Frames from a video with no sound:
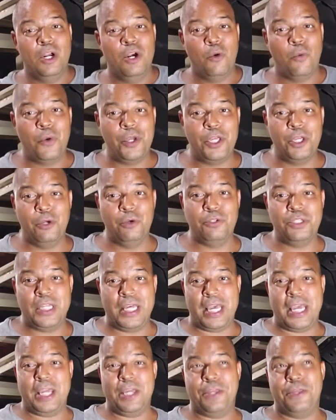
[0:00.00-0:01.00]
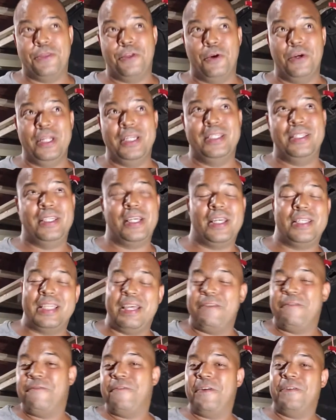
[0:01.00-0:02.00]
We used a 36, a
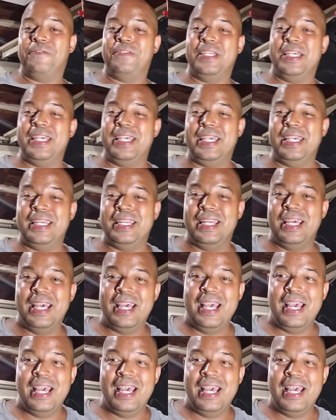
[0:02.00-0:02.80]
15,